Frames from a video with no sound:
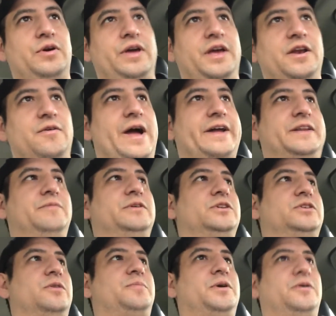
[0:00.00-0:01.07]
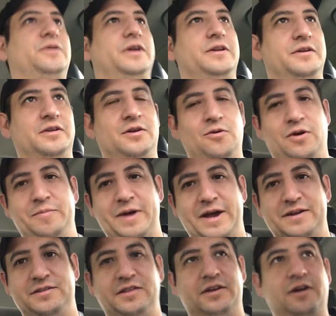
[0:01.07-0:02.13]
interacting with your opponent, going
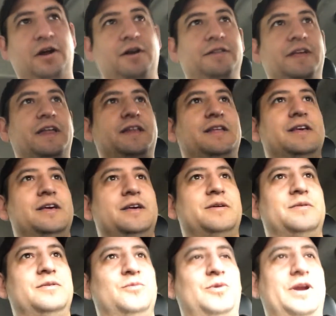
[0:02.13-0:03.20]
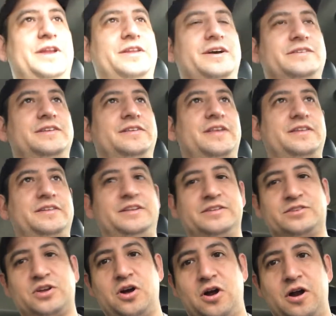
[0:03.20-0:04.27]
back to the card, that what it does is it
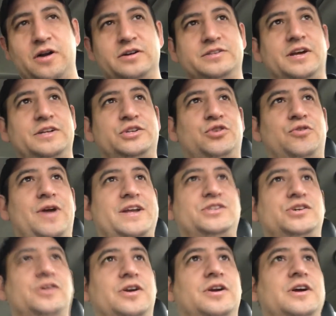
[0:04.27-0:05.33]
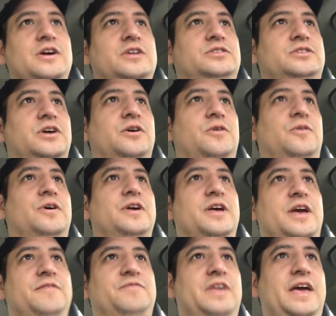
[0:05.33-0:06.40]
discards a treasure. So
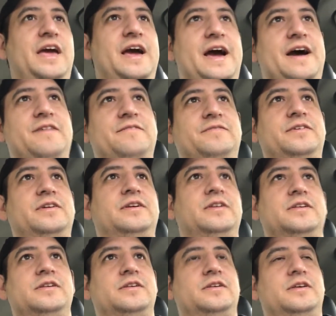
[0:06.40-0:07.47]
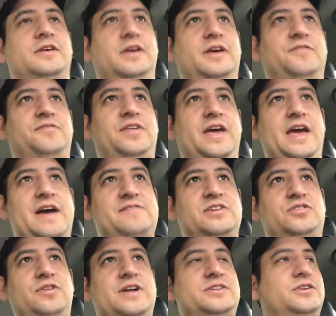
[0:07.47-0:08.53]
if they have if they have a
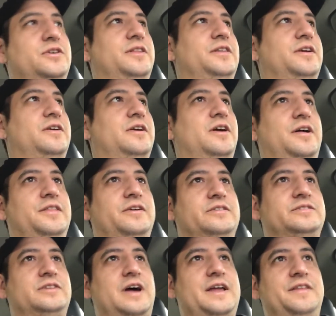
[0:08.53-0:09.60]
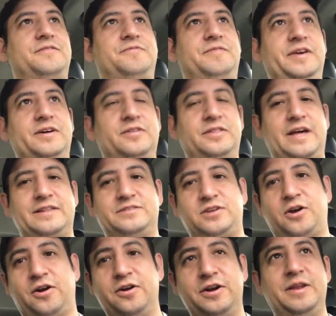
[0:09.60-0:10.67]
treasure on their side of the field that's
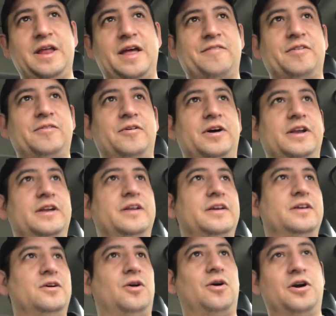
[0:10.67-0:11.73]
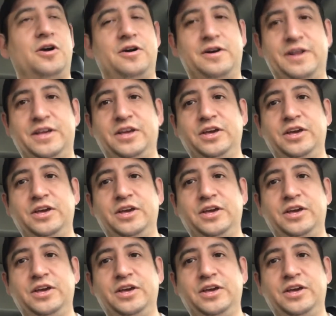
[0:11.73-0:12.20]
hurting everyone or hurting